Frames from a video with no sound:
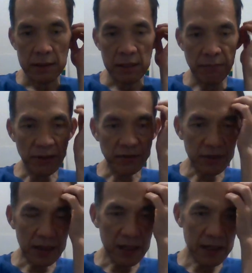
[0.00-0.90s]

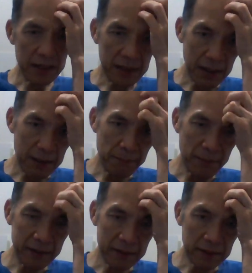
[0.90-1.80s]
depression in their
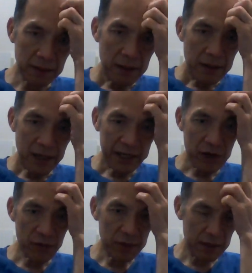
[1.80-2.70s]
mental
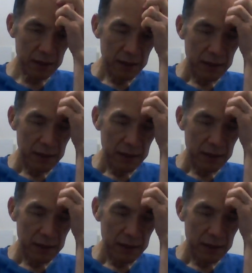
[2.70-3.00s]
acuity.